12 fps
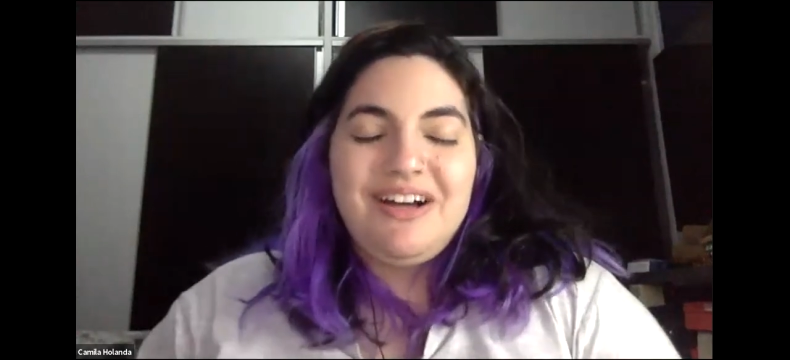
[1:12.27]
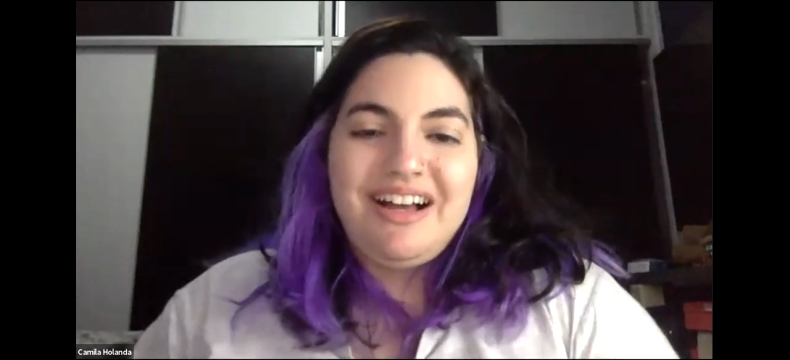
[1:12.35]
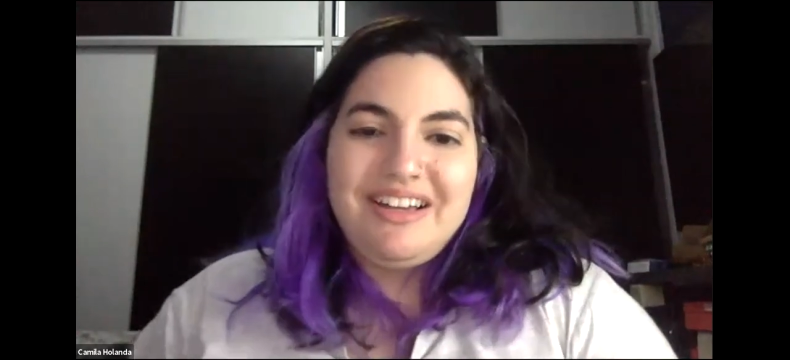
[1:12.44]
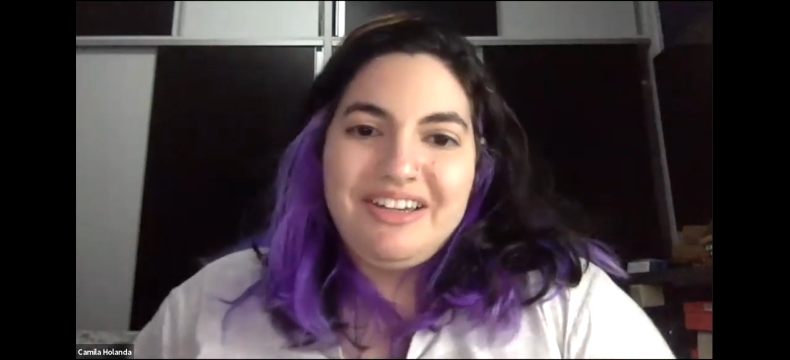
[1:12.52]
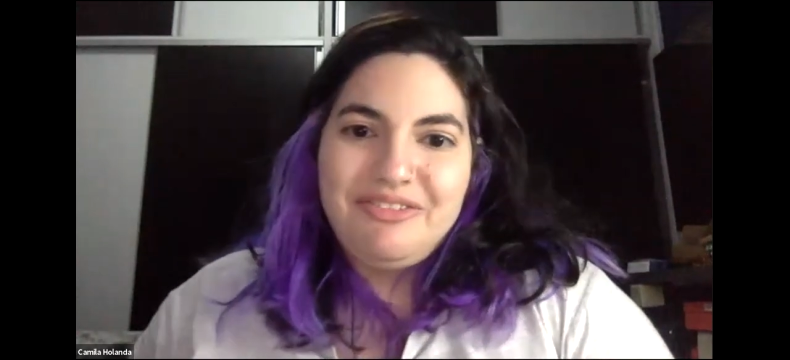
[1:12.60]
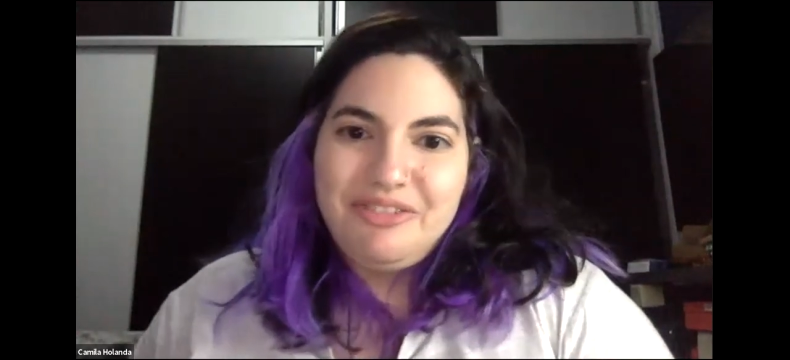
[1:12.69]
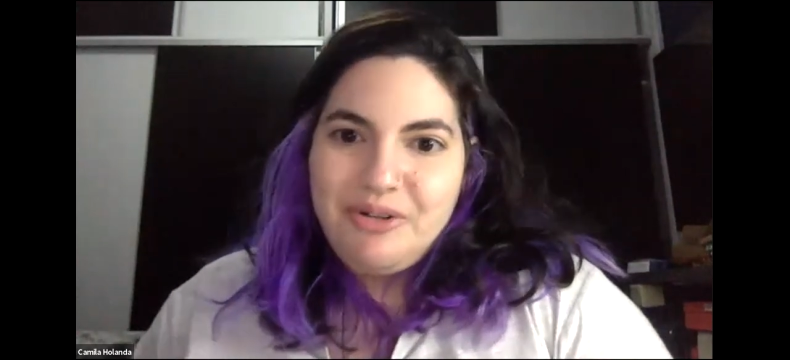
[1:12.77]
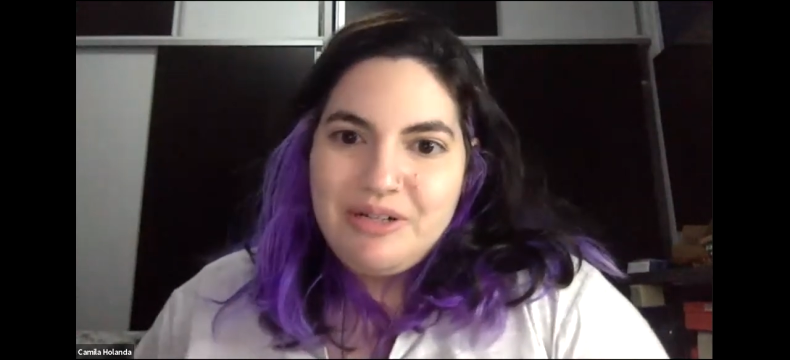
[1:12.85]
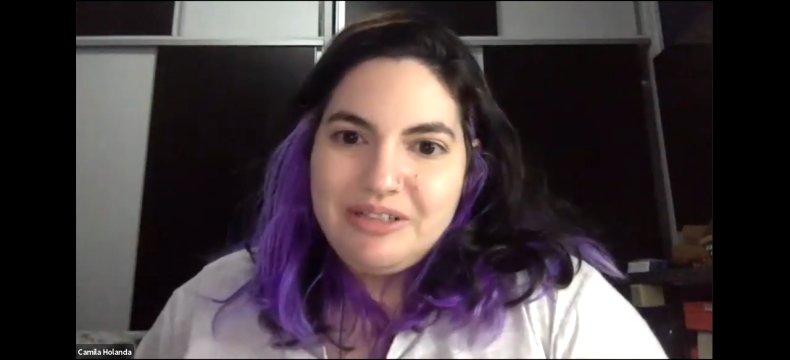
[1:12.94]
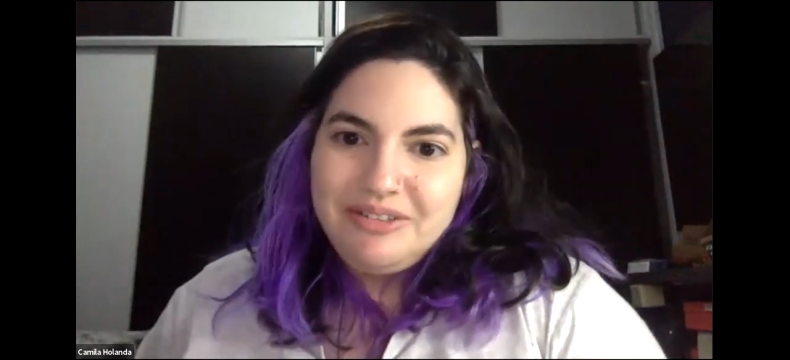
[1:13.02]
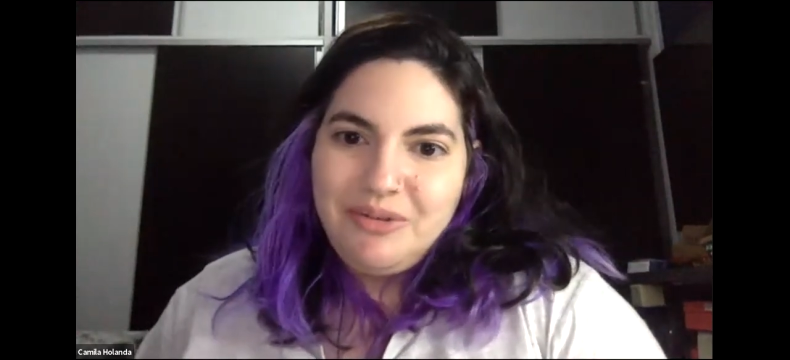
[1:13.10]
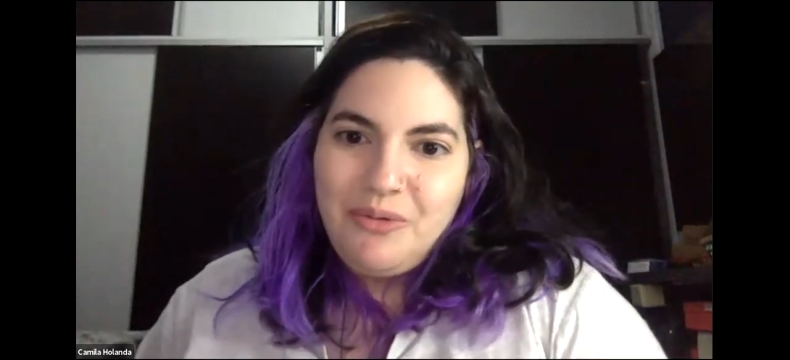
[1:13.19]
hi
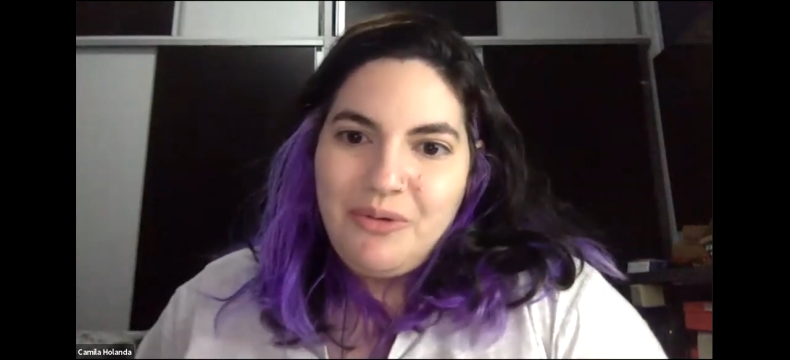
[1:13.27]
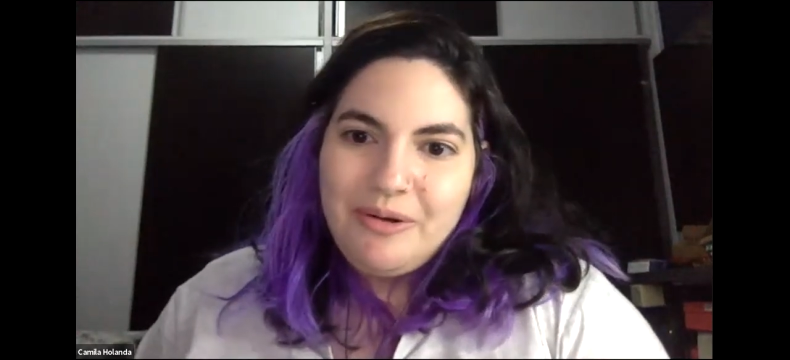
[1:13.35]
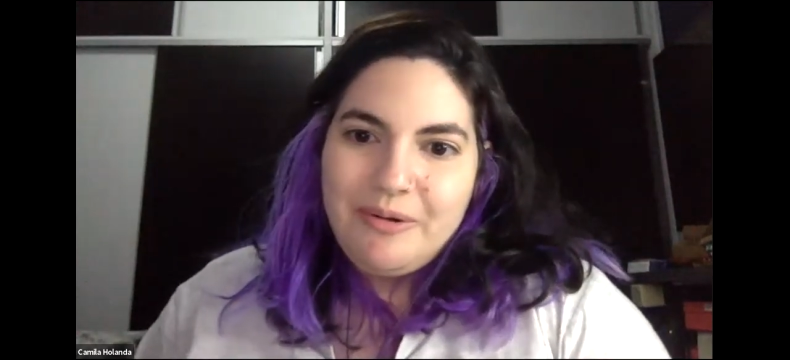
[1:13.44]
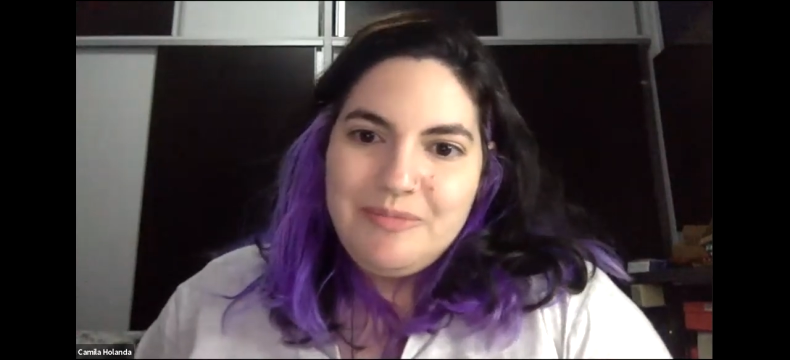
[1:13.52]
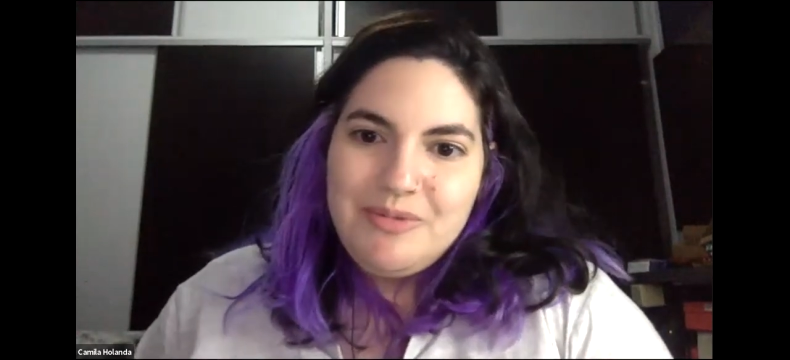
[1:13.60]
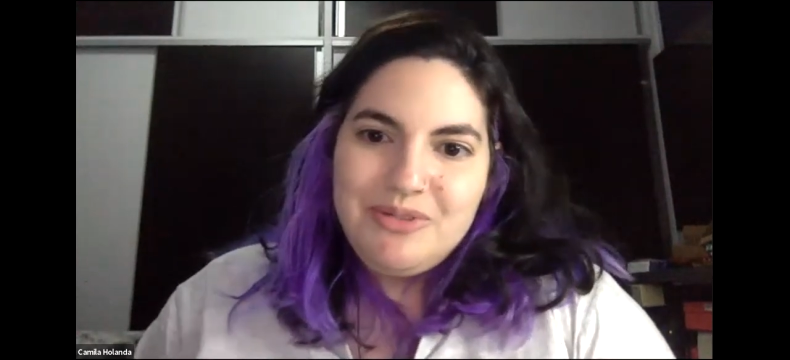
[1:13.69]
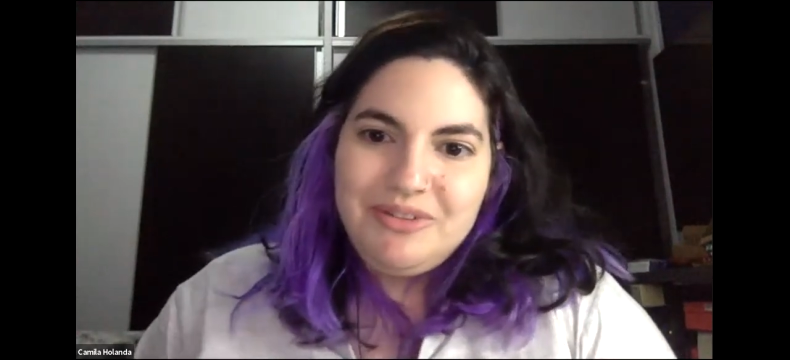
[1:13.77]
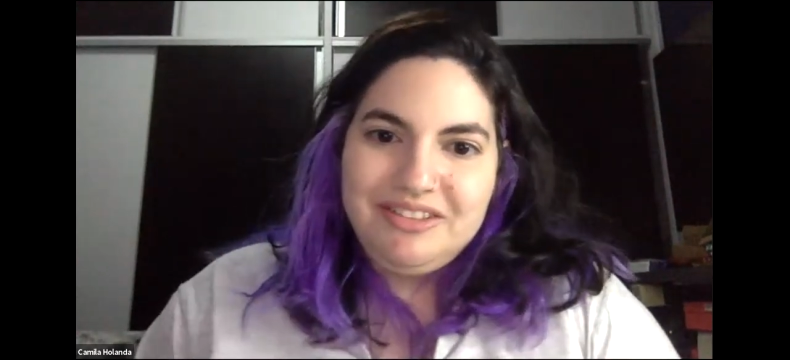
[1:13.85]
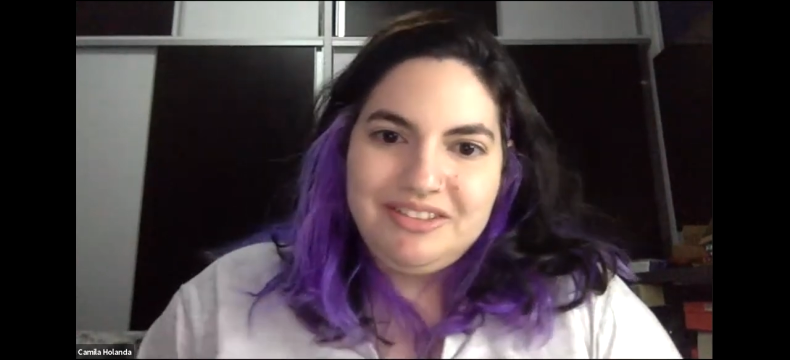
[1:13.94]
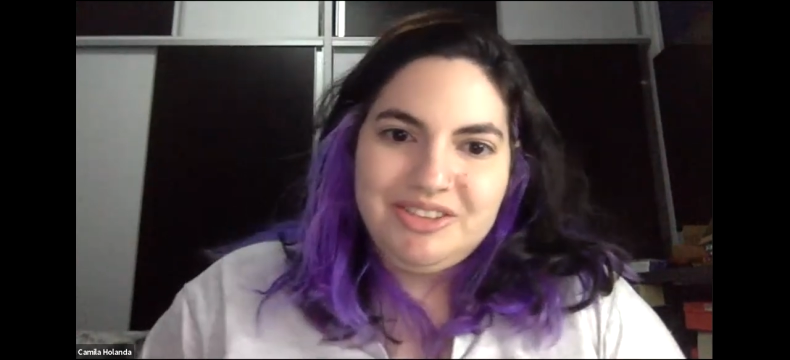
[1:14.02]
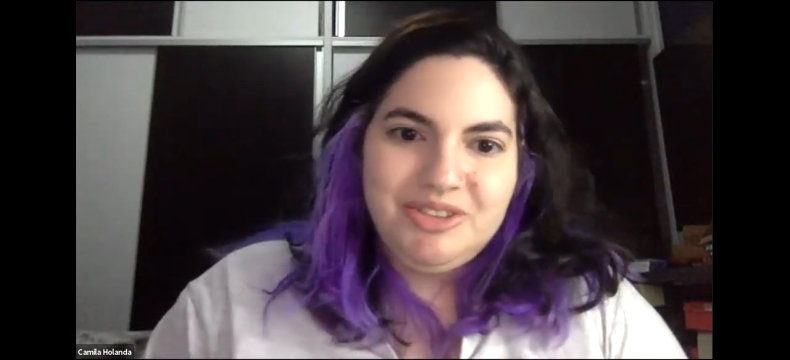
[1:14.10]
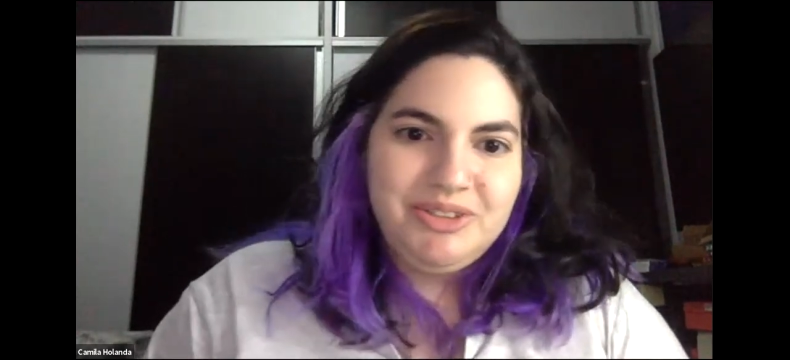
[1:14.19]
everyone, welcome to
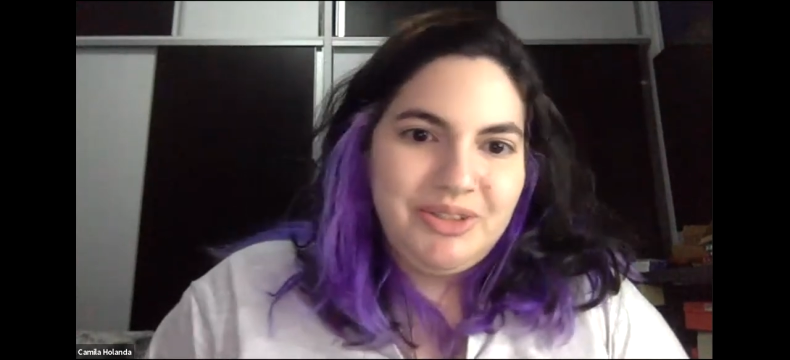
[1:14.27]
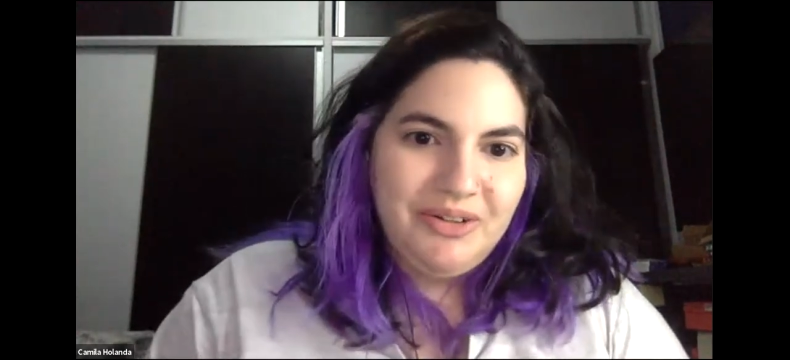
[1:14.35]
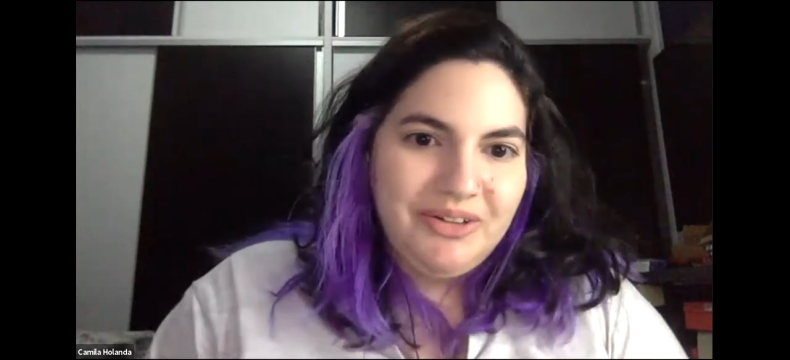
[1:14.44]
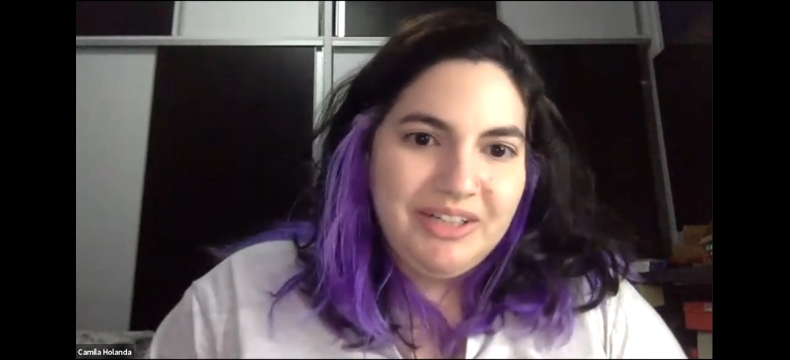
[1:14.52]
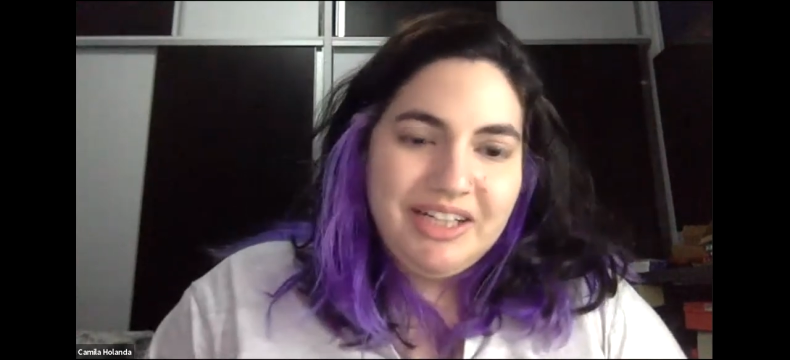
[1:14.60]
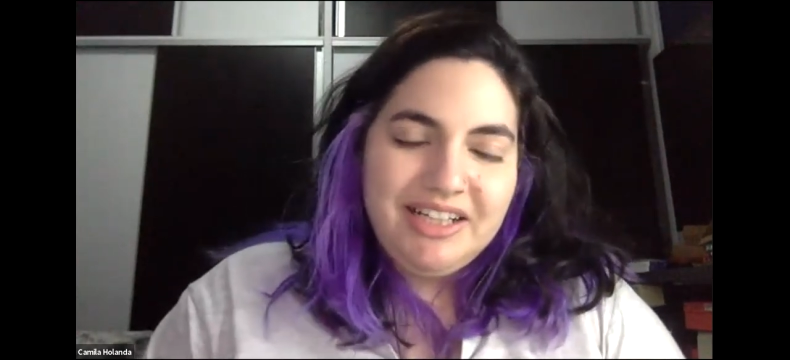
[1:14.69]
another talk.